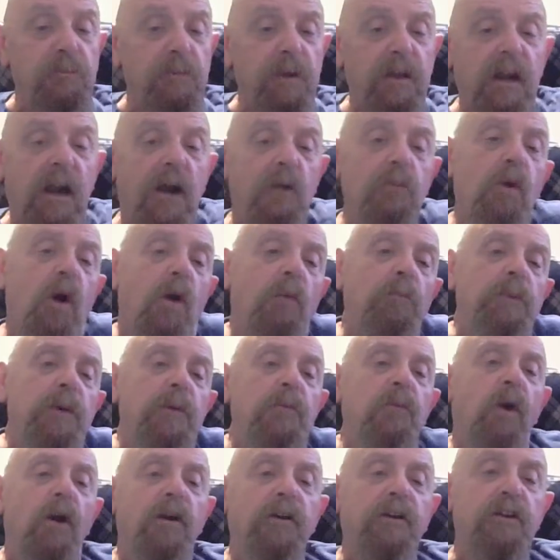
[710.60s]
mean I won't be
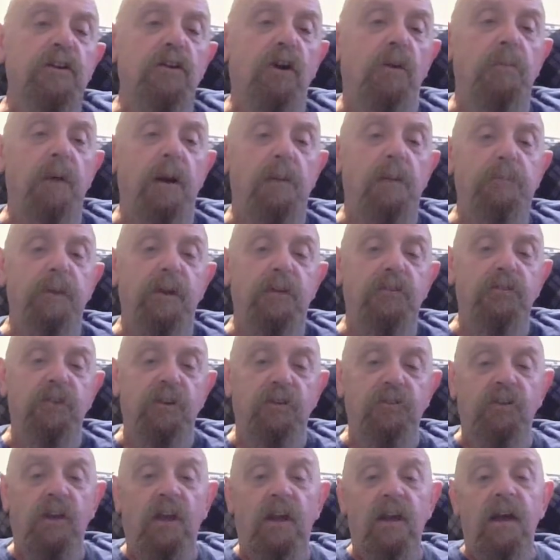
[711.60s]
working on my
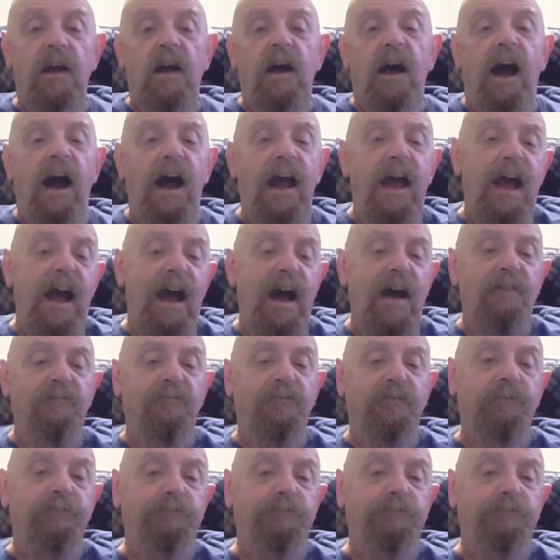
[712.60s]
business. I have